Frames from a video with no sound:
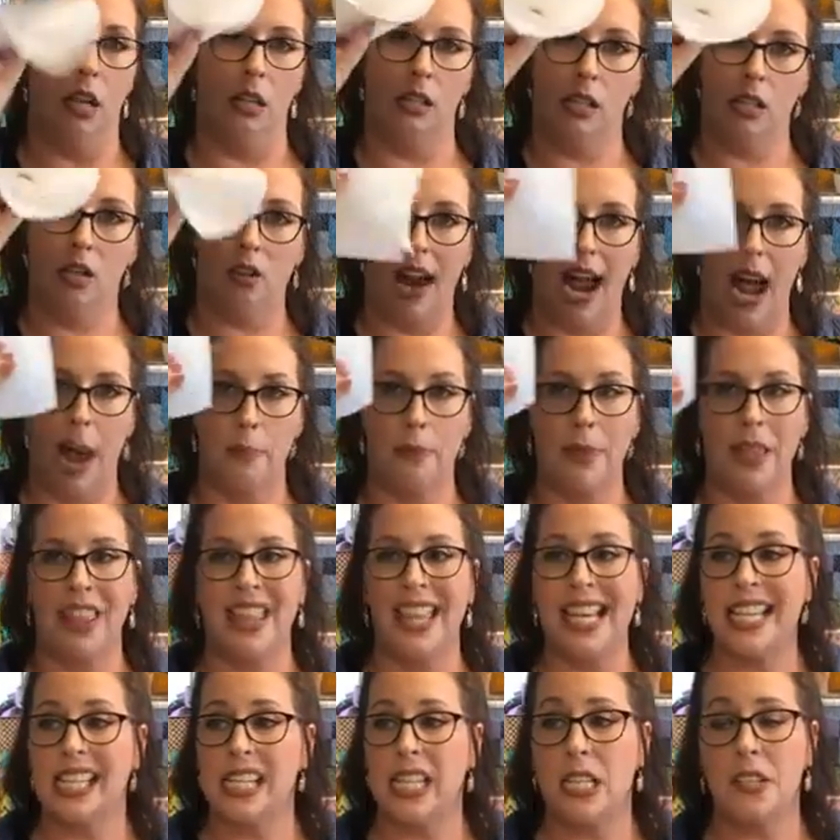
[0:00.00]
a scrap,
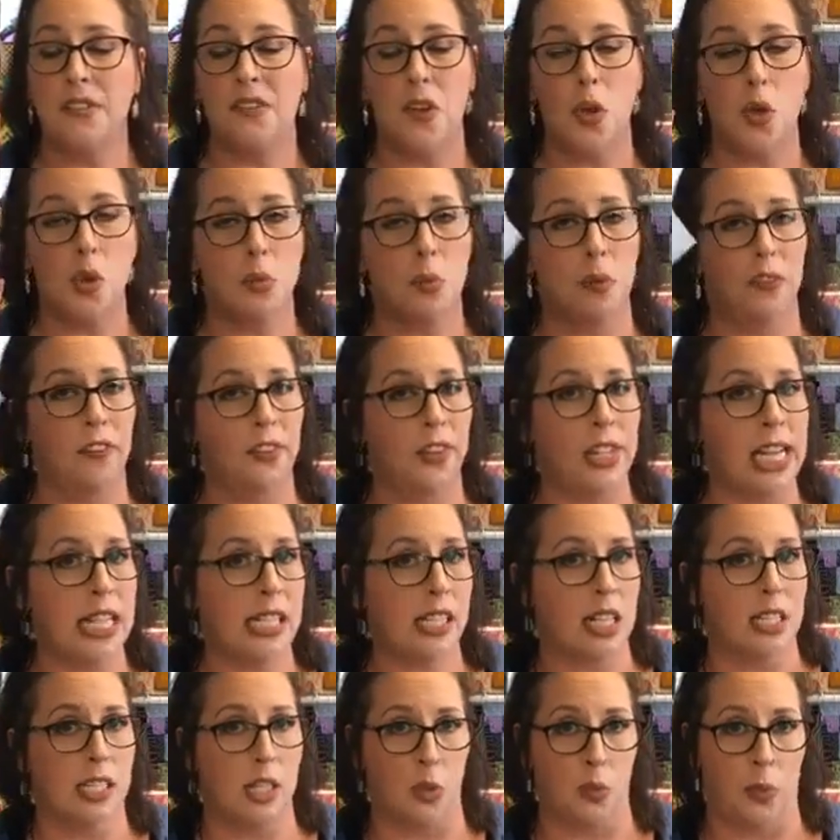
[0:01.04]
this is fusible
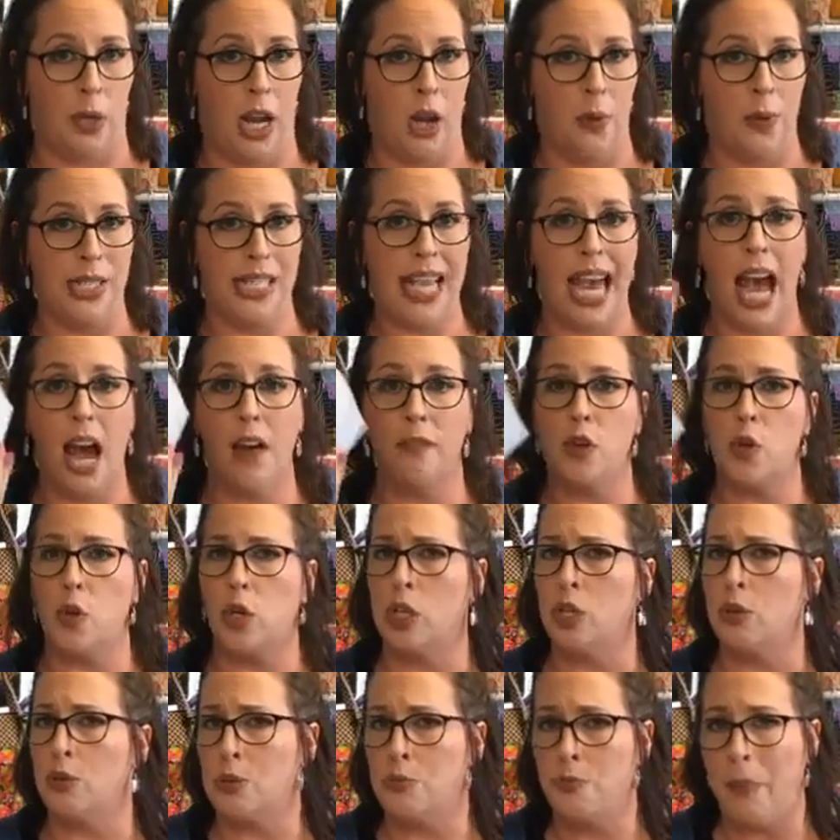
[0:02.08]
fleece because it's what I always have.
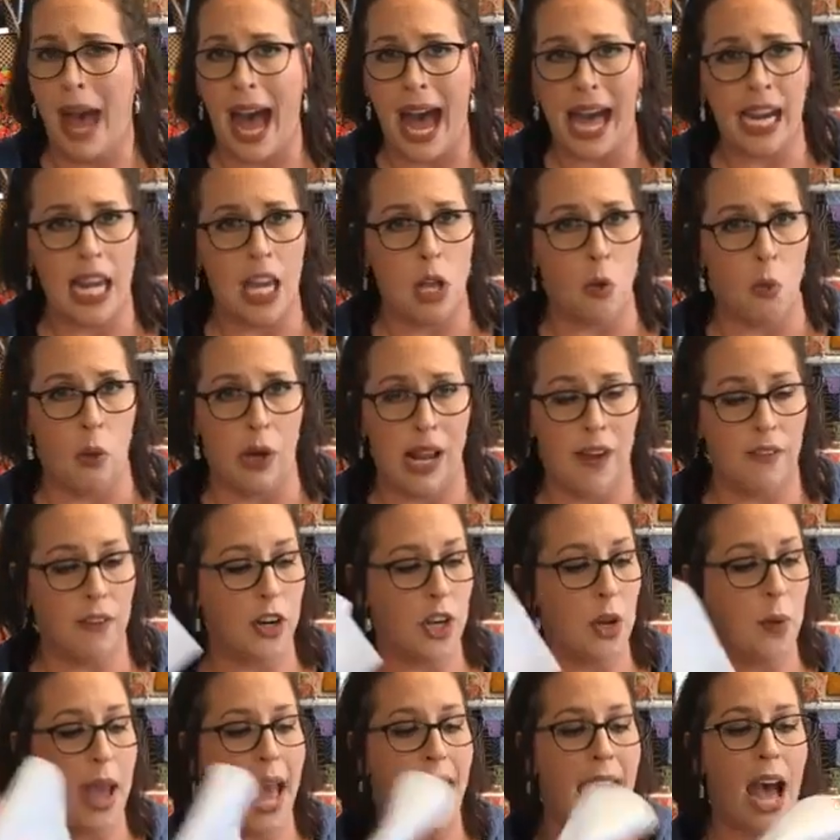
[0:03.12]
You can use batting,
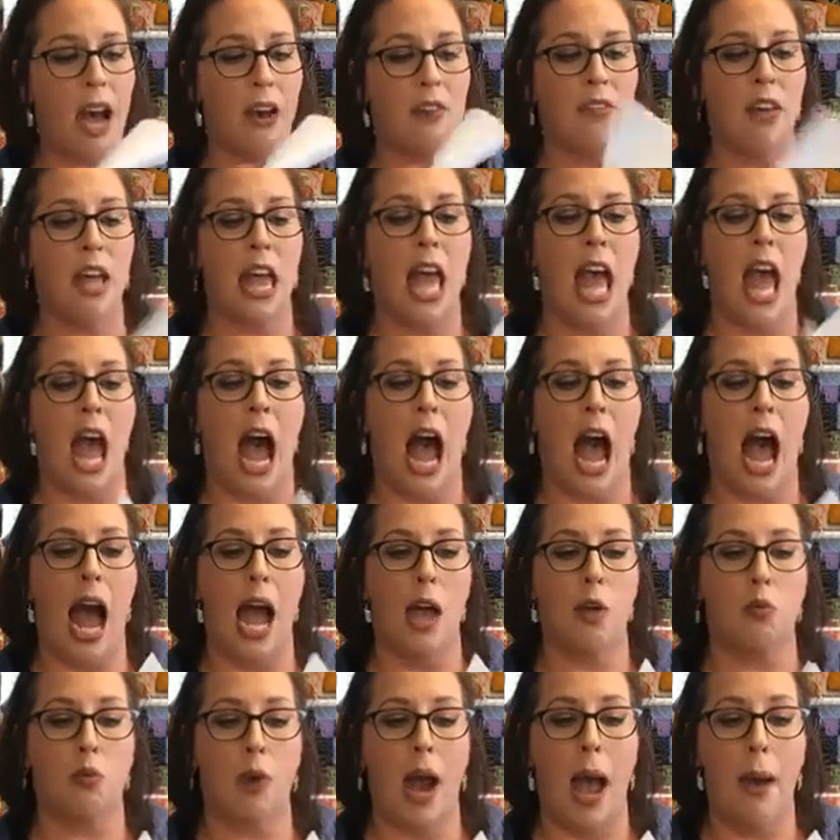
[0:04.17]
whatever you have.
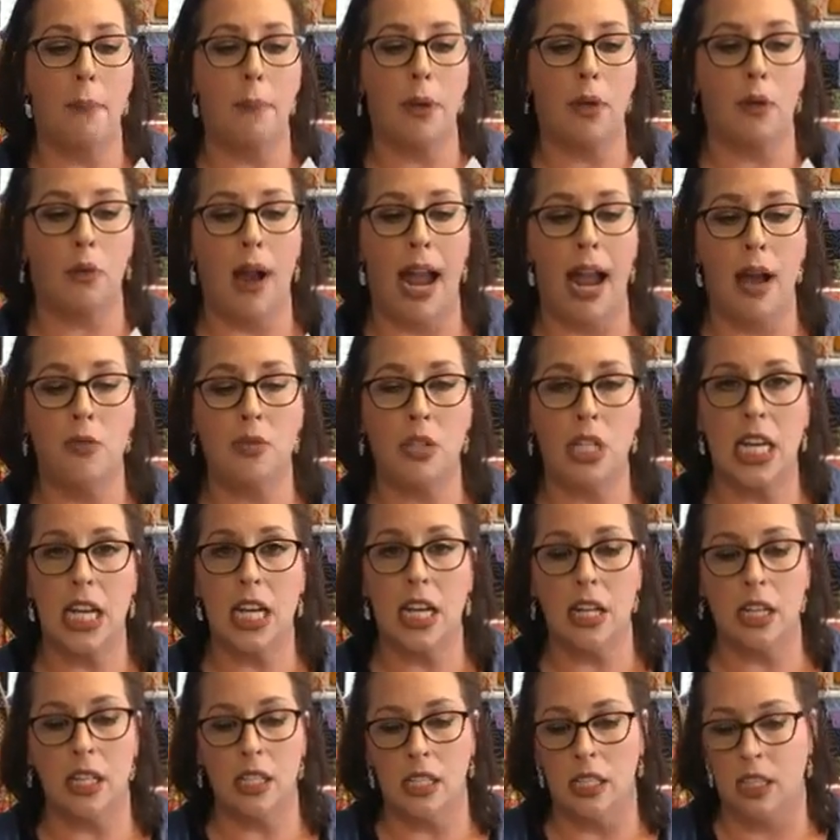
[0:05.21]
I wrap it around
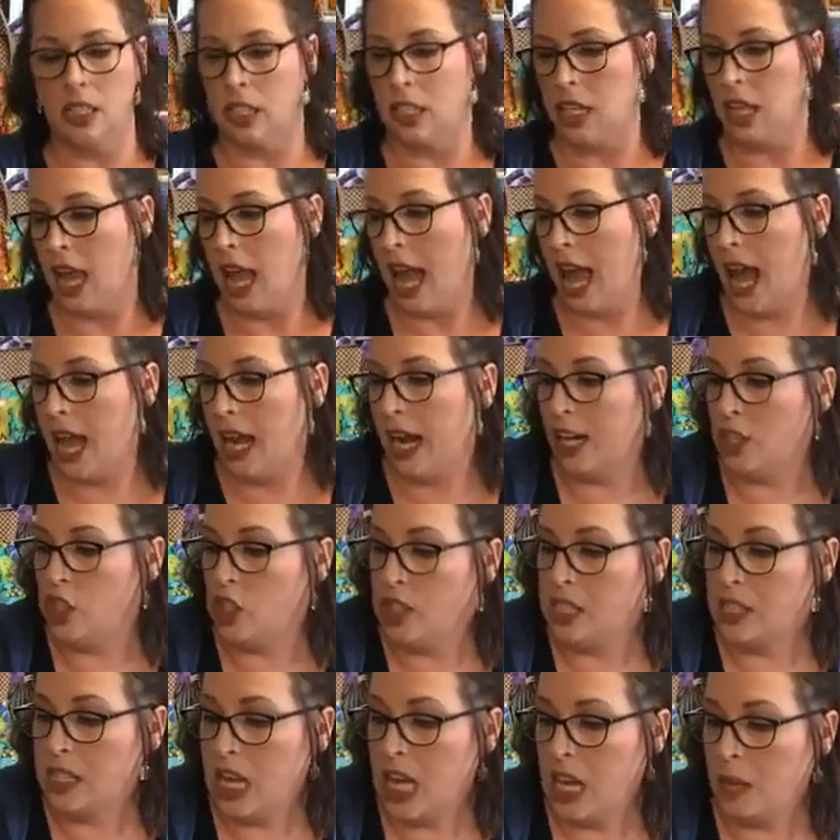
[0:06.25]
here, and
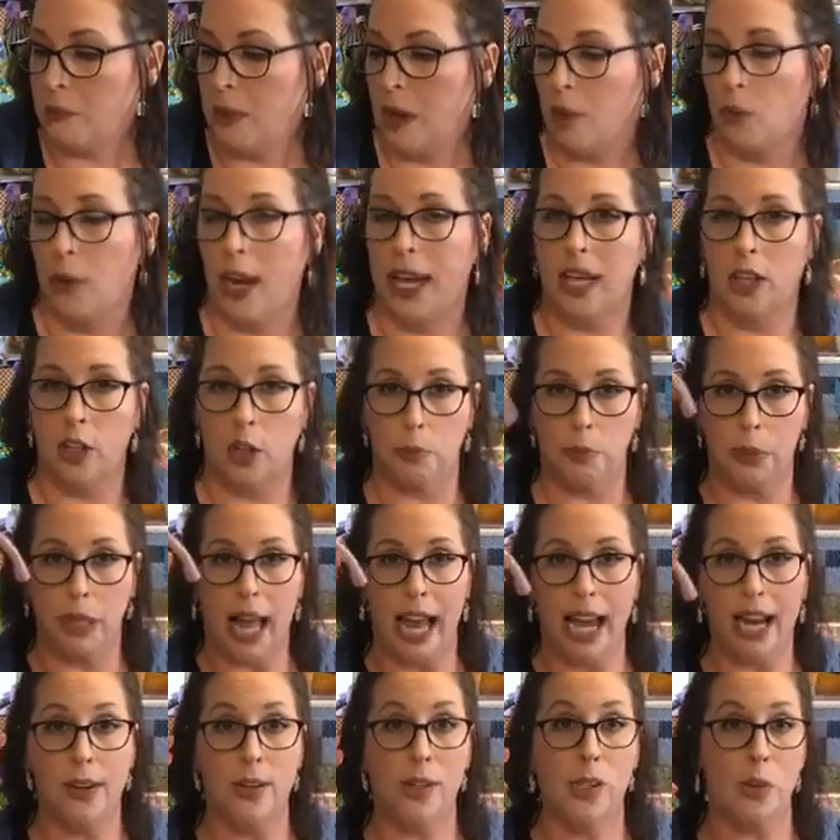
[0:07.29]
I just take my regular
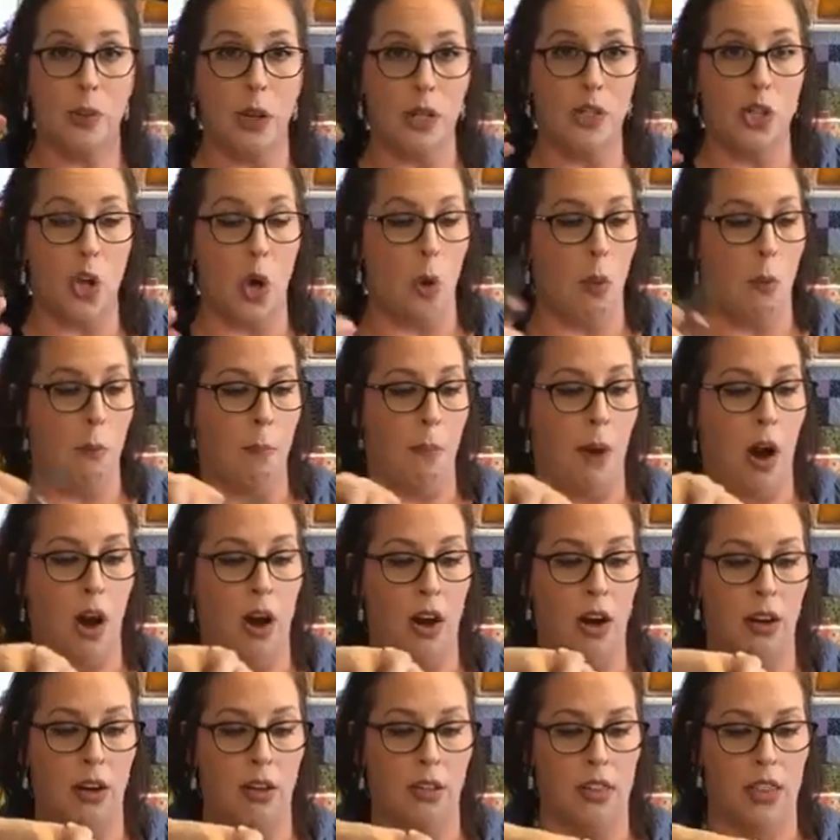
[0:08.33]
pliers so I don't
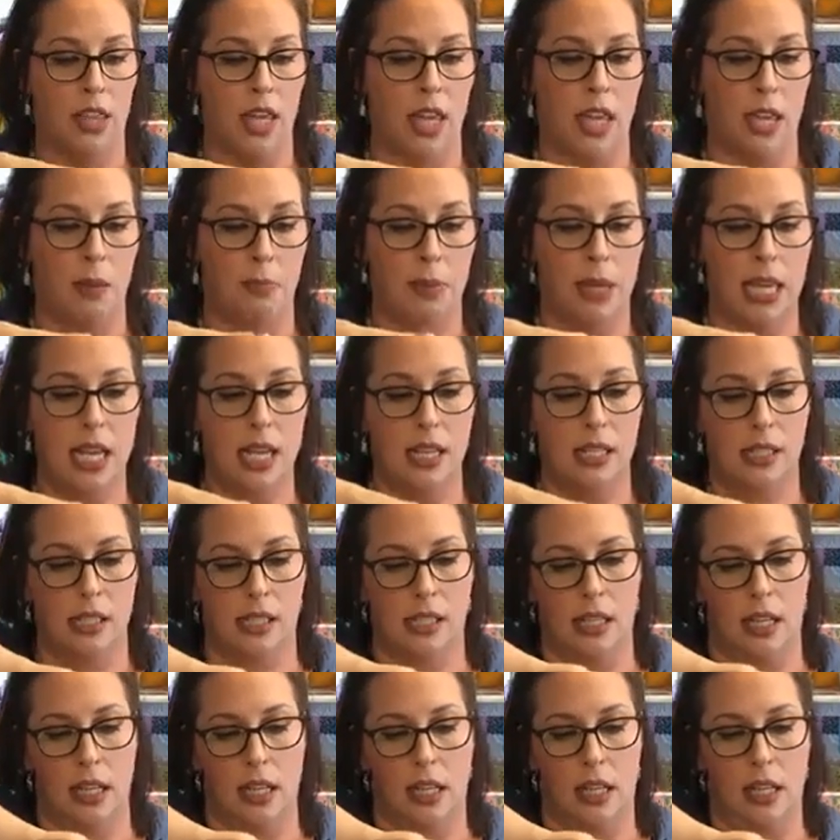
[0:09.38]
mar the
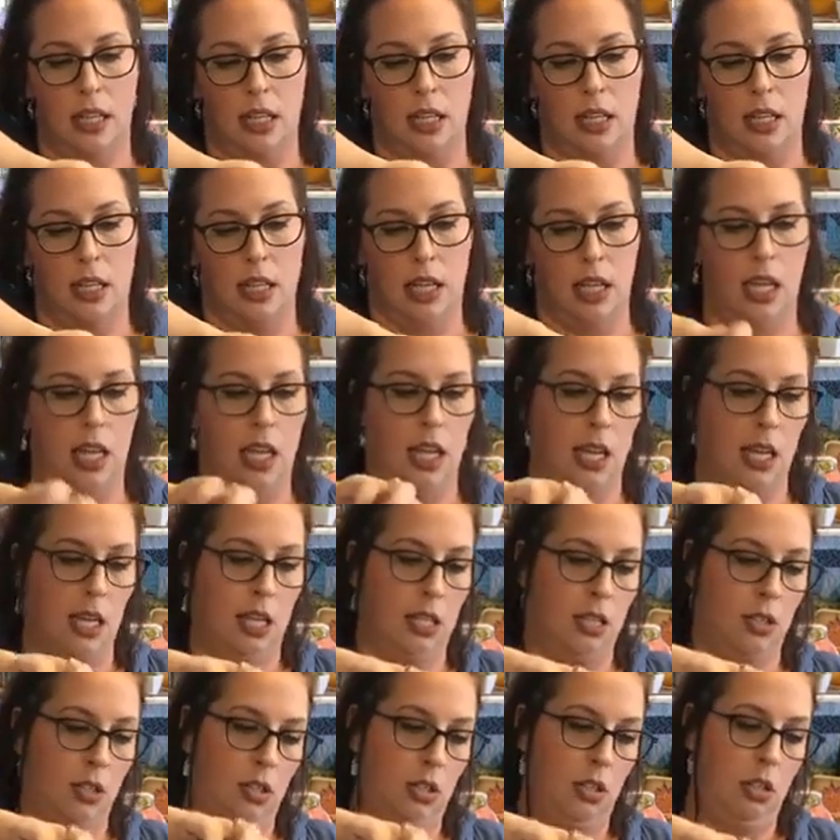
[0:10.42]
piece
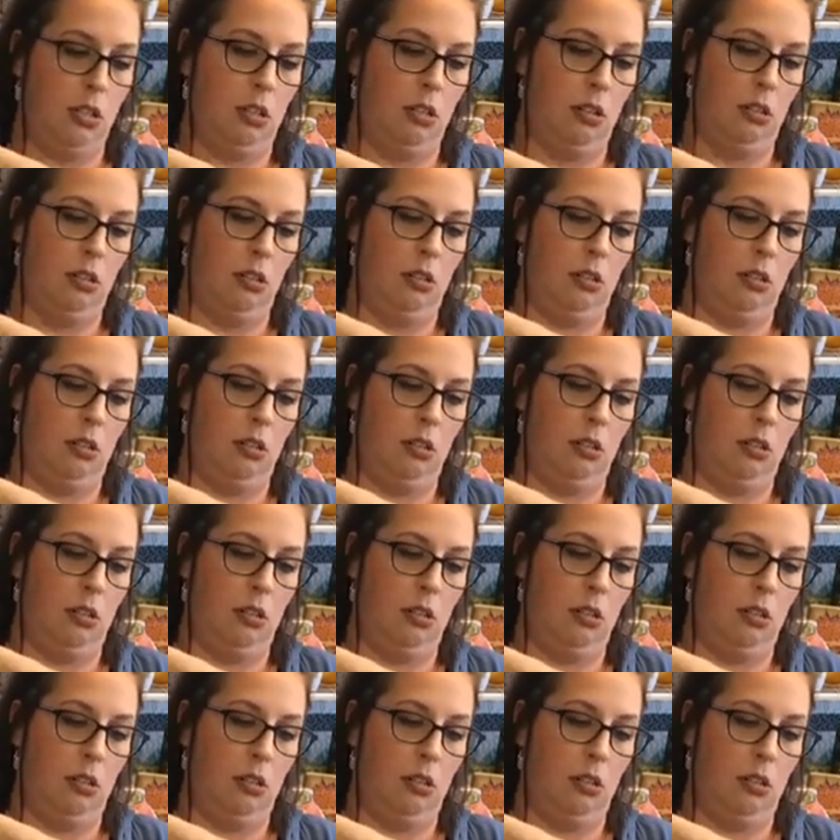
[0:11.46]
and